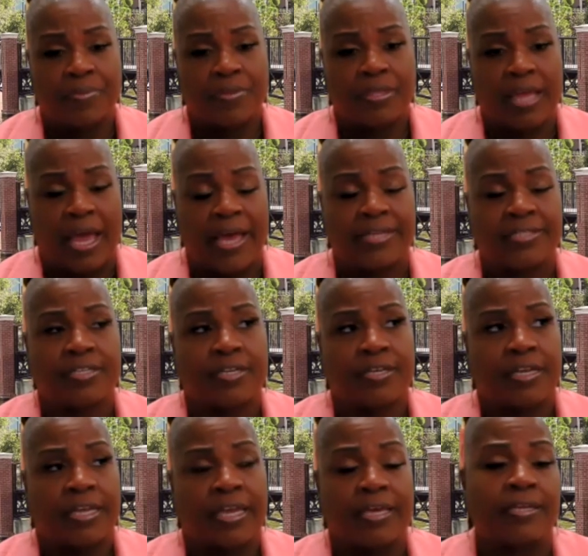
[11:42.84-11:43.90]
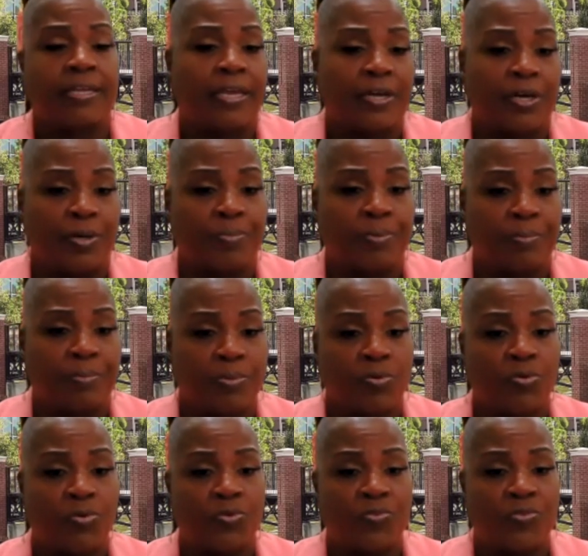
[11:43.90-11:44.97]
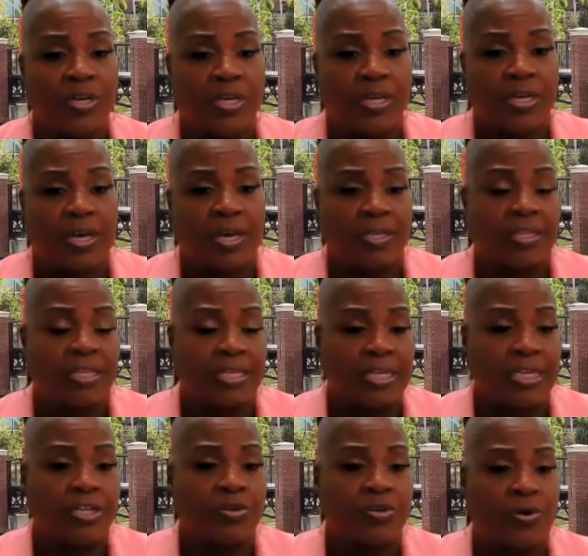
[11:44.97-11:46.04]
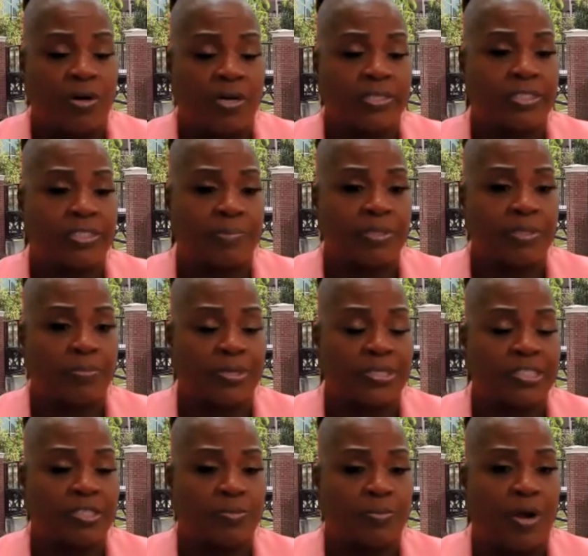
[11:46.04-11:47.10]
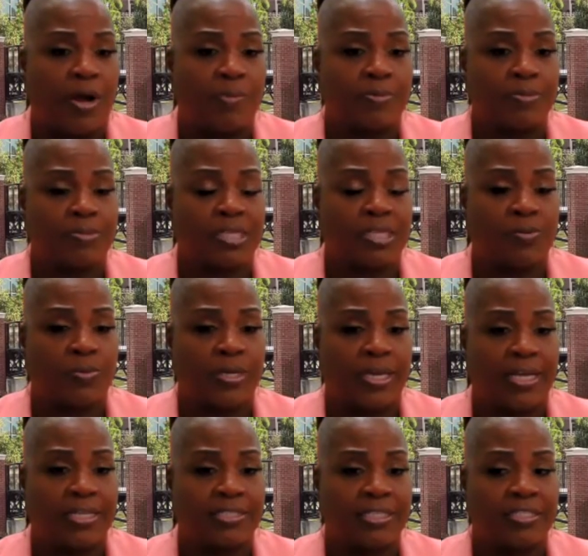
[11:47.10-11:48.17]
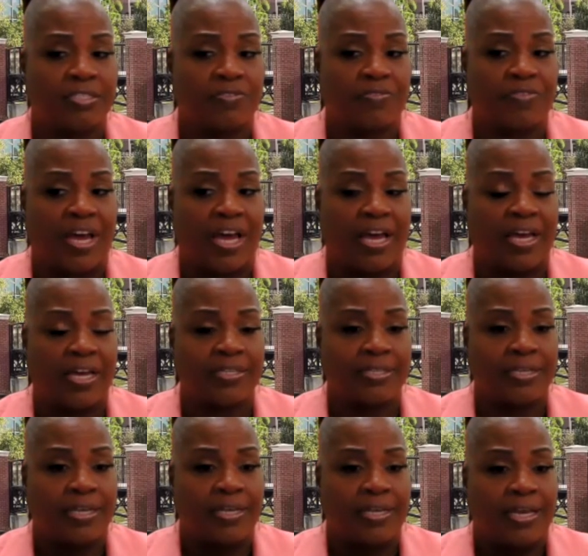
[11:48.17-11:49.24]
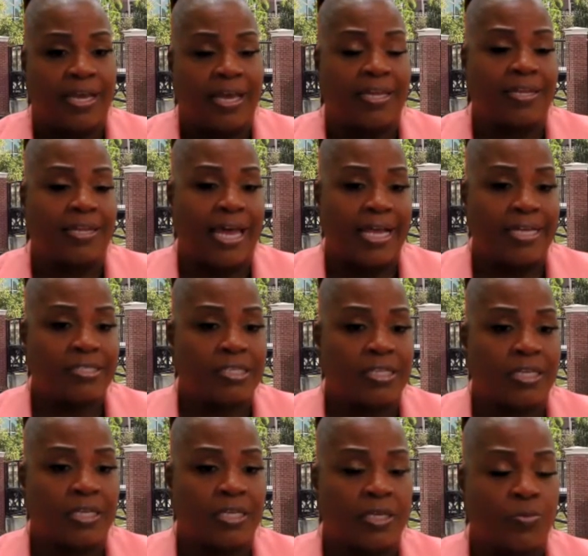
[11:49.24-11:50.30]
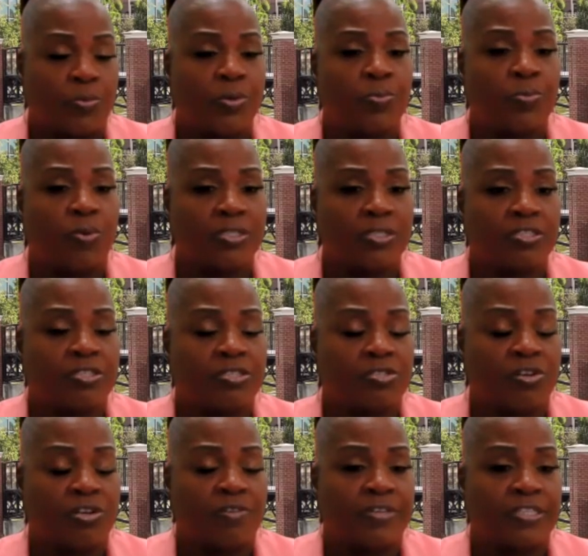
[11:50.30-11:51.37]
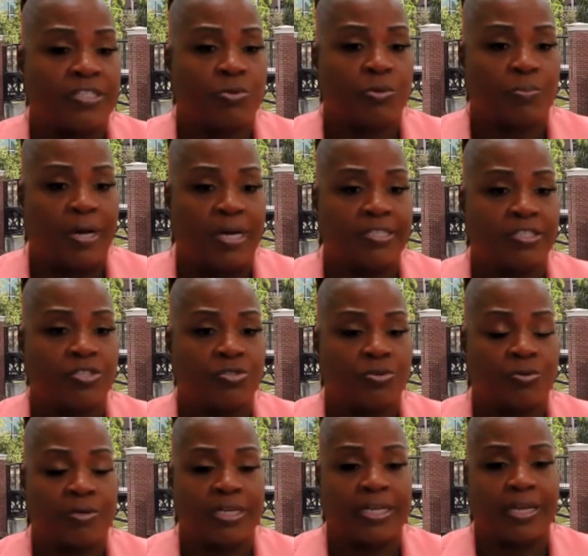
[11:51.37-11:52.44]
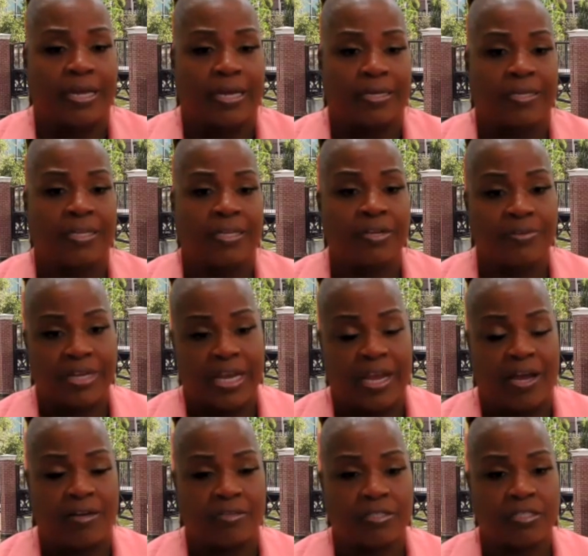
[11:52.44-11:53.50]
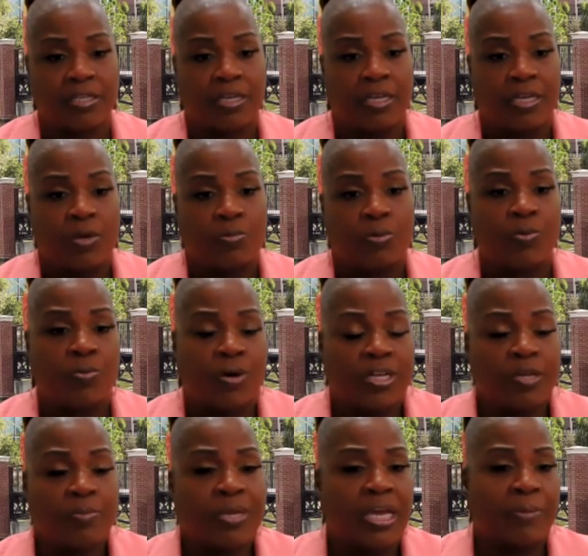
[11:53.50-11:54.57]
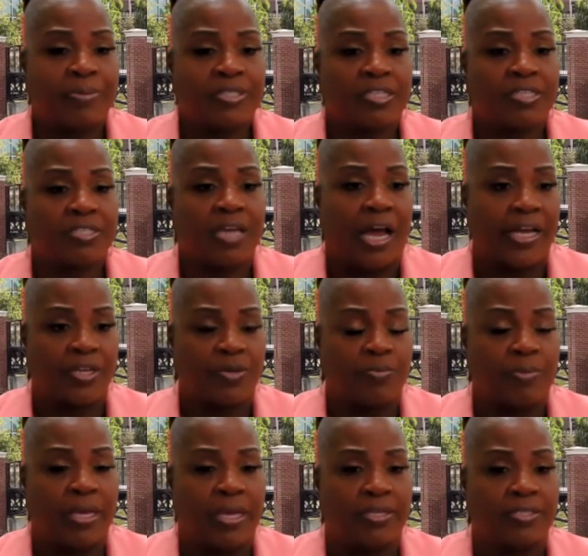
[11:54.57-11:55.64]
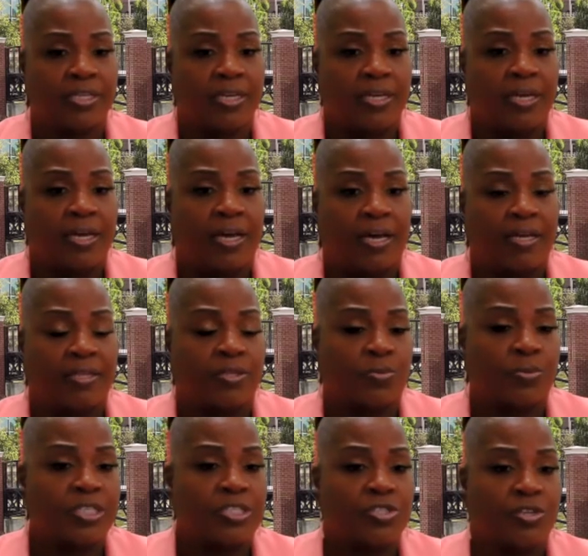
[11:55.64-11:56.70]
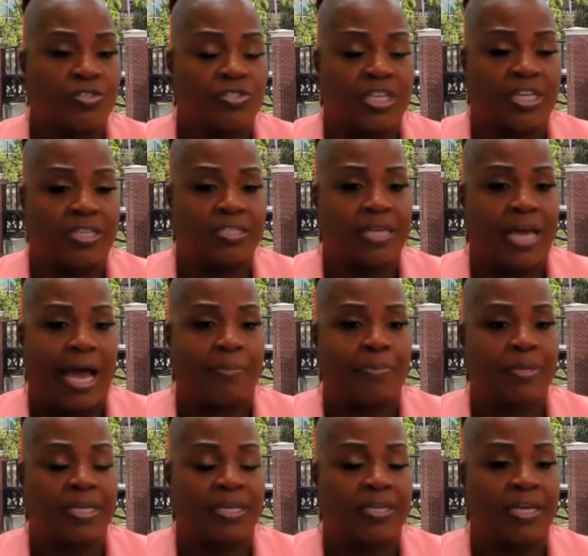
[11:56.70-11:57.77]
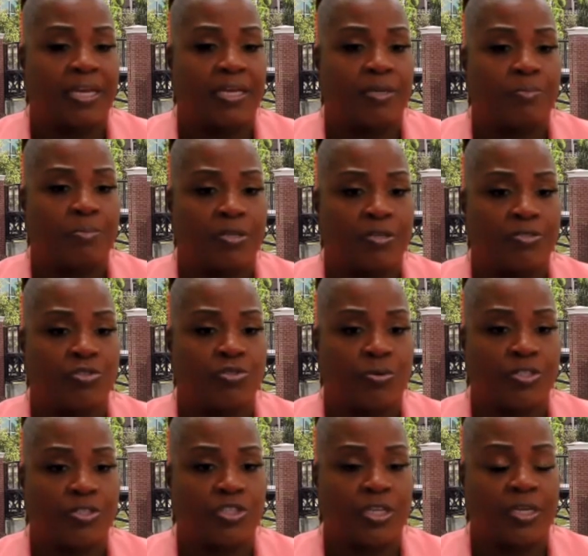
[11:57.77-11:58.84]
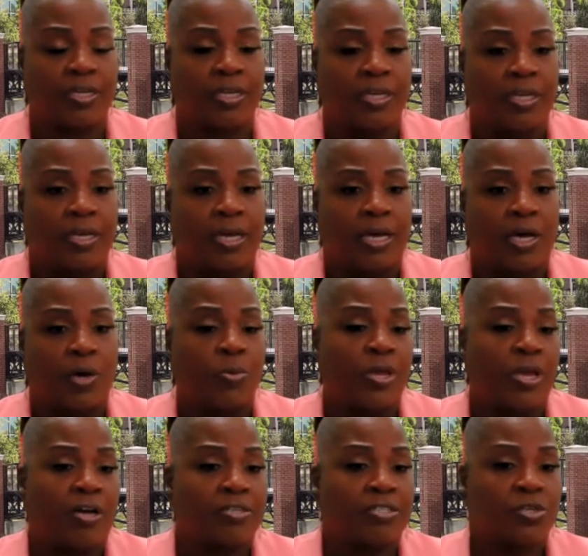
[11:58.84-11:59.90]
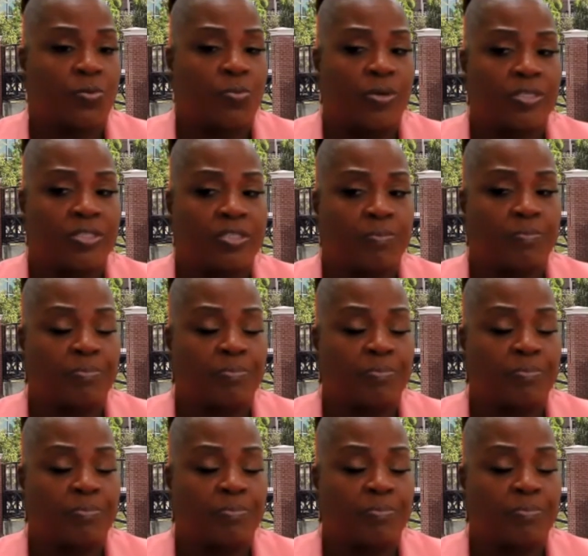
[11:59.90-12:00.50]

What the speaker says: that can help move the needle on some of the pressing problems that we identified. And lastly, we want to serve as a repository and clearinghouse. We want to be able to document the research that is happening in Middle Georgia. We also want to